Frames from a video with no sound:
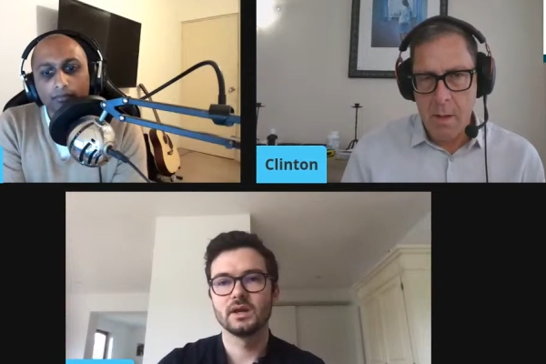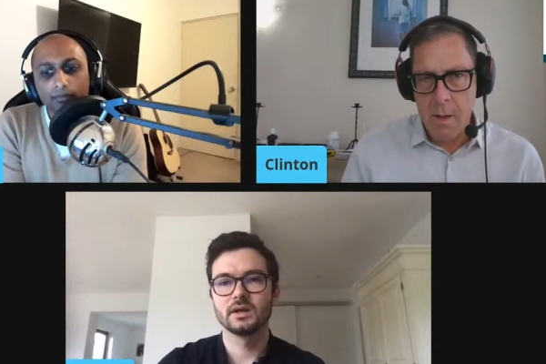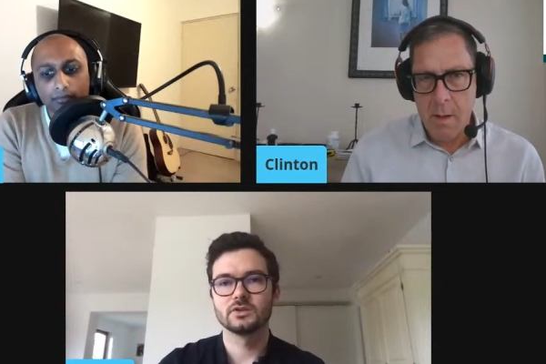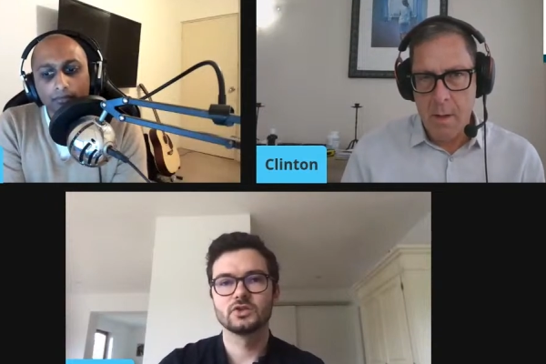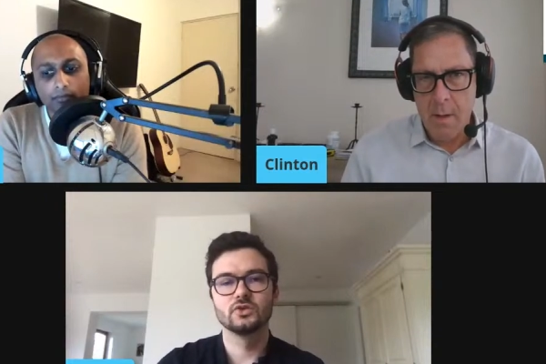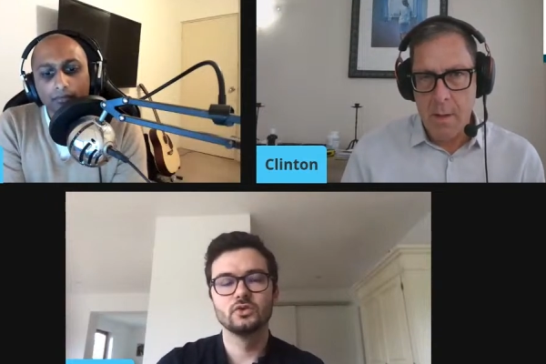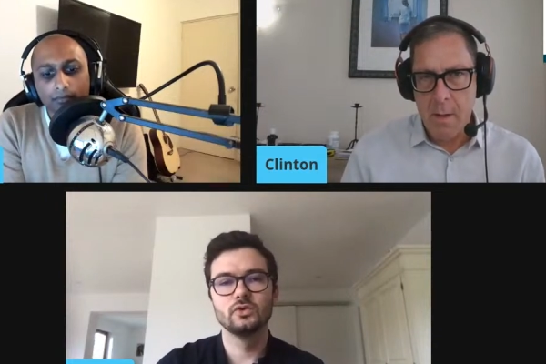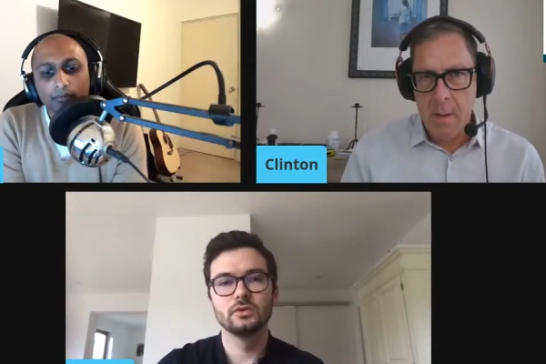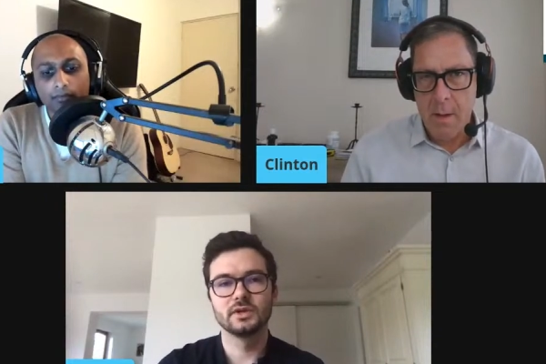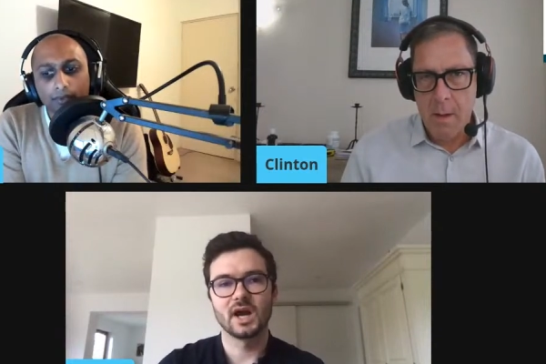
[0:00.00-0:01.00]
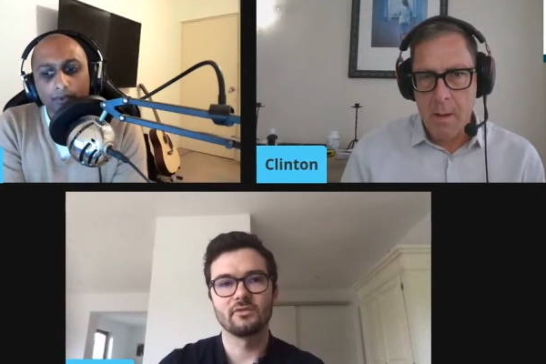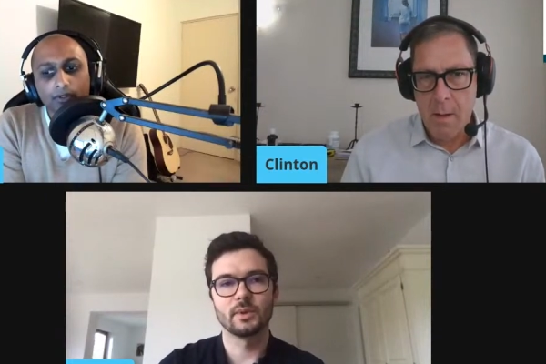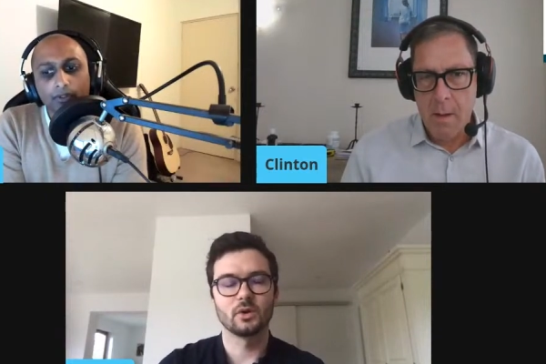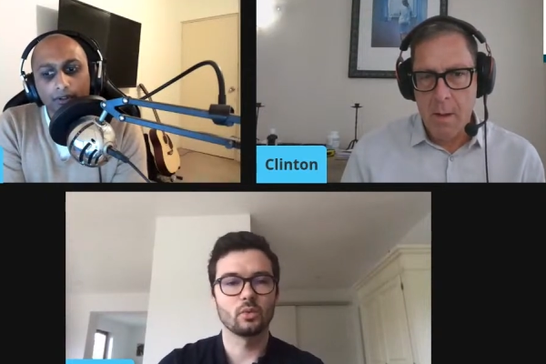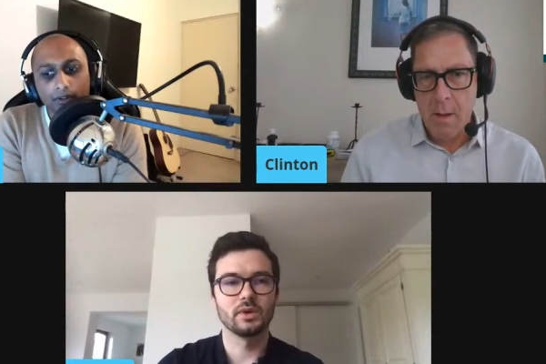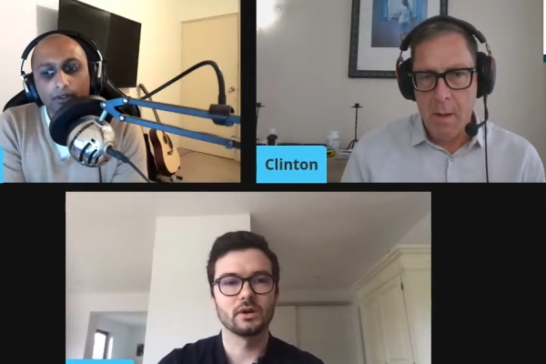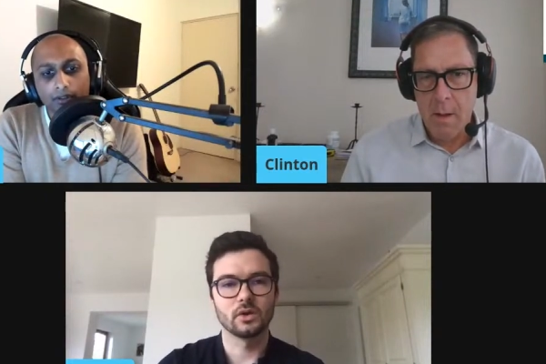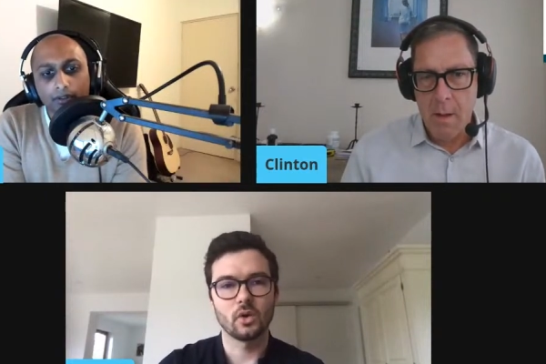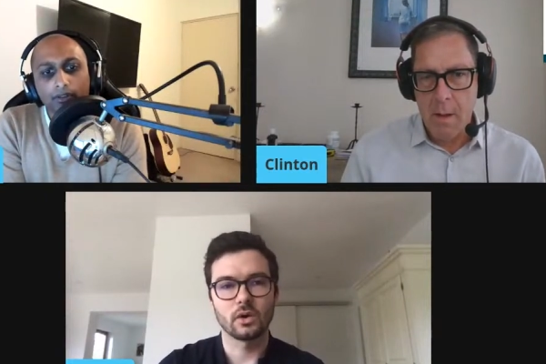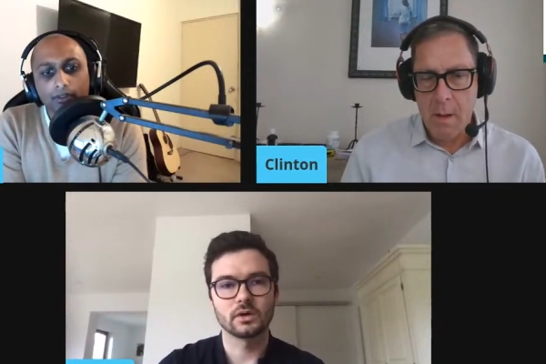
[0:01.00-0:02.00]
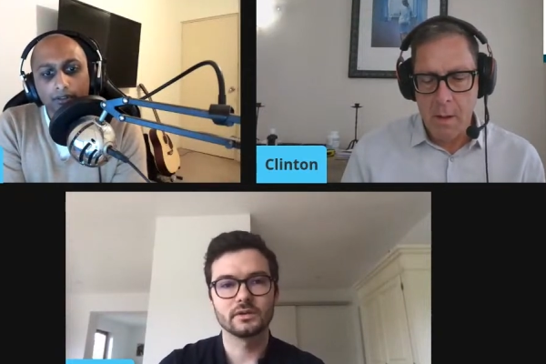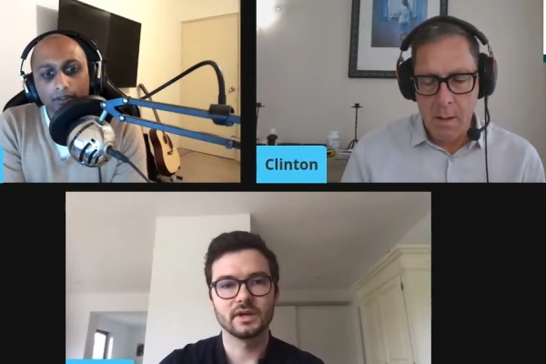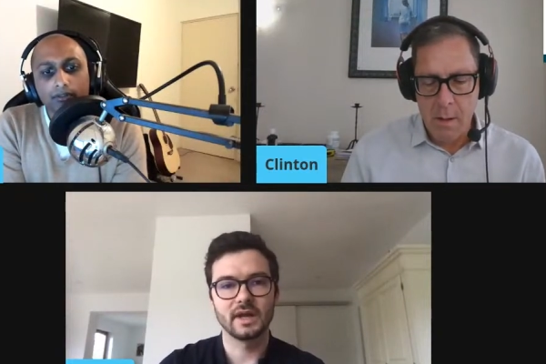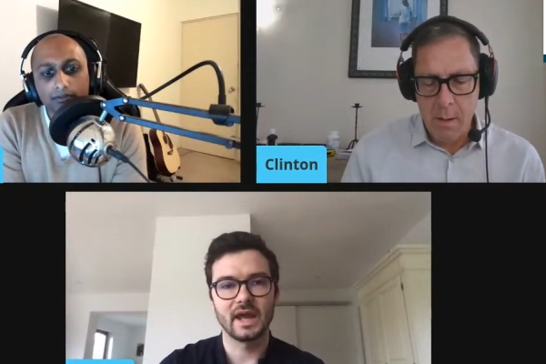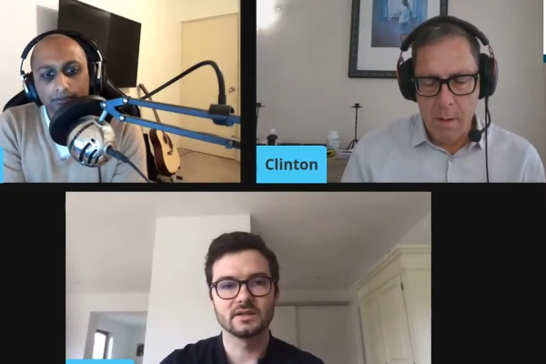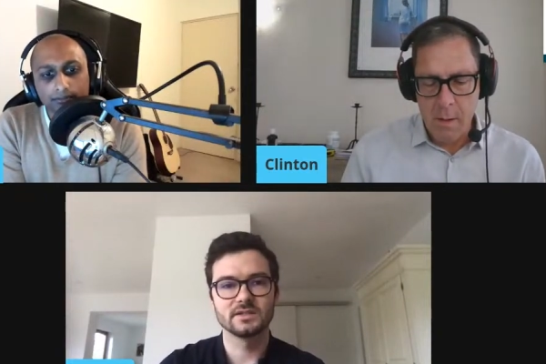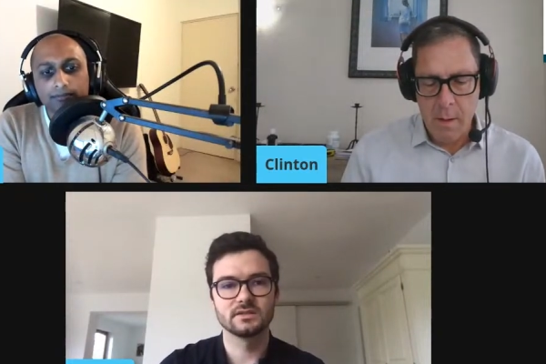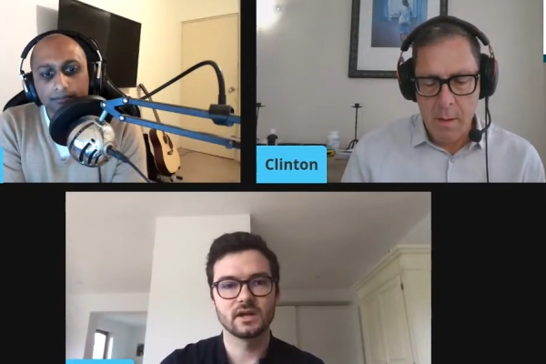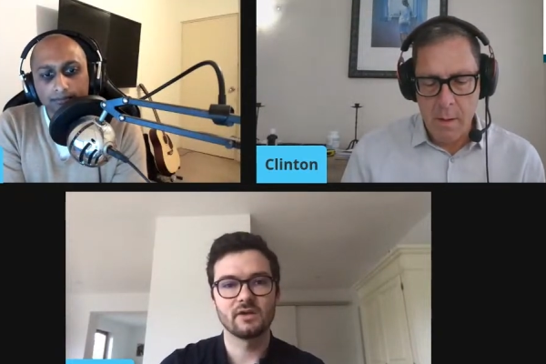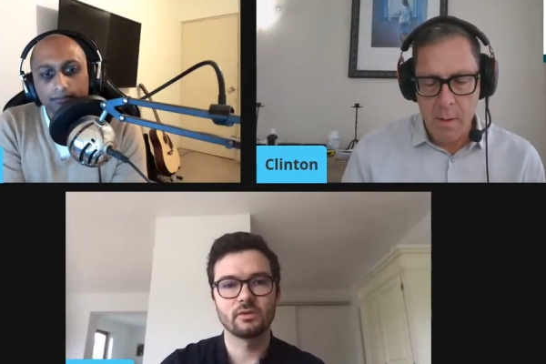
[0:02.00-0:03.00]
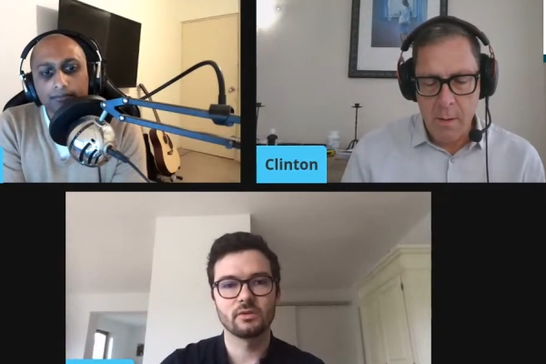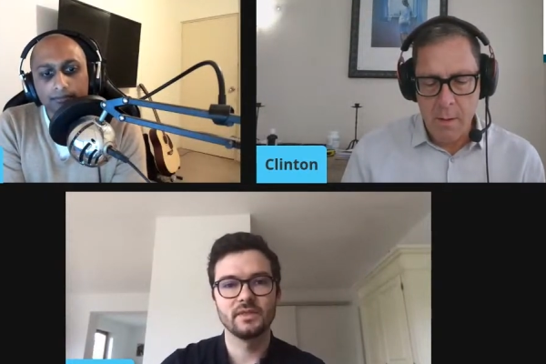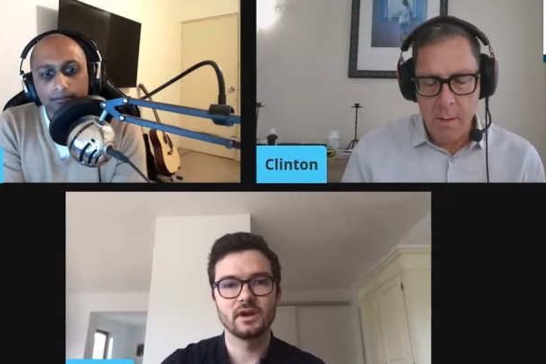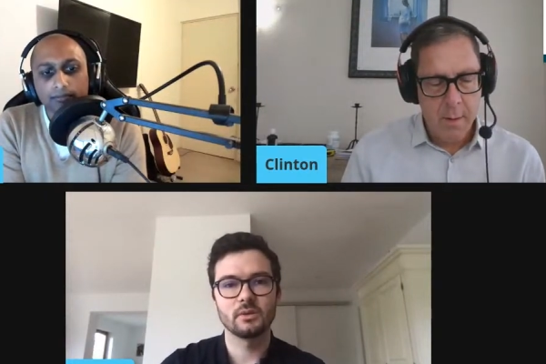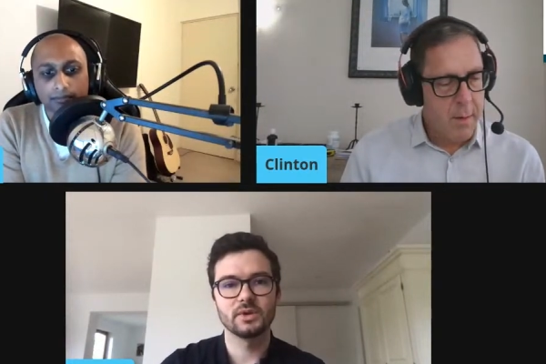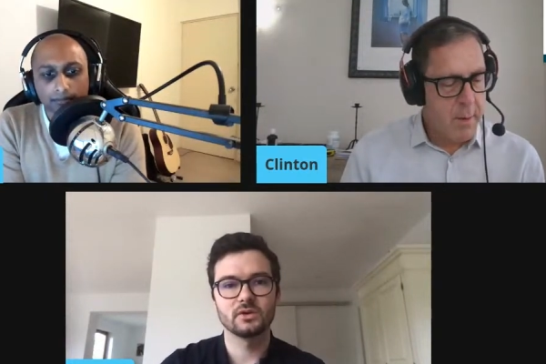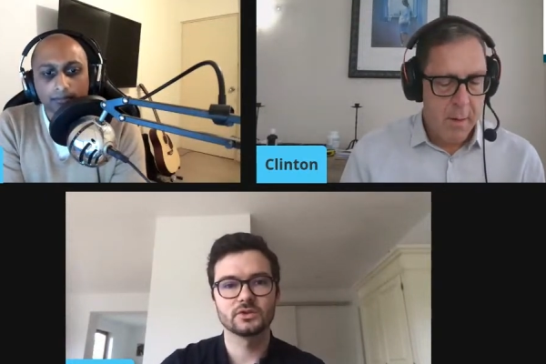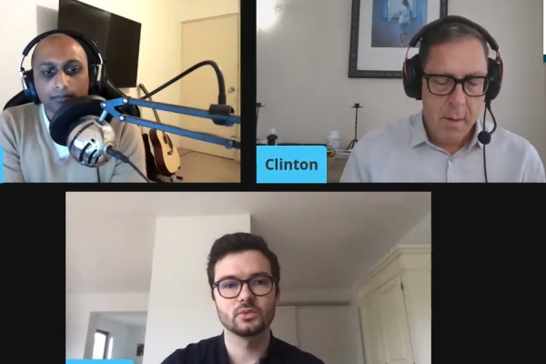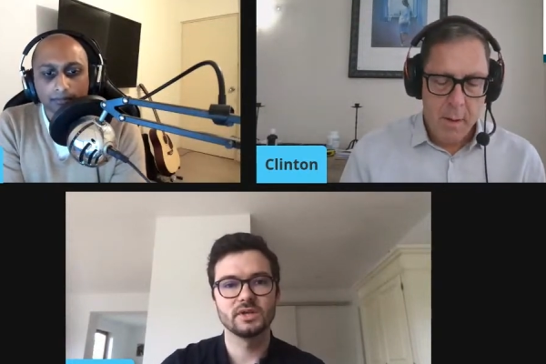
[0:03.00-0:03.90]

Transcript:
Speaker 1: sue the government or we are in court against the government there because we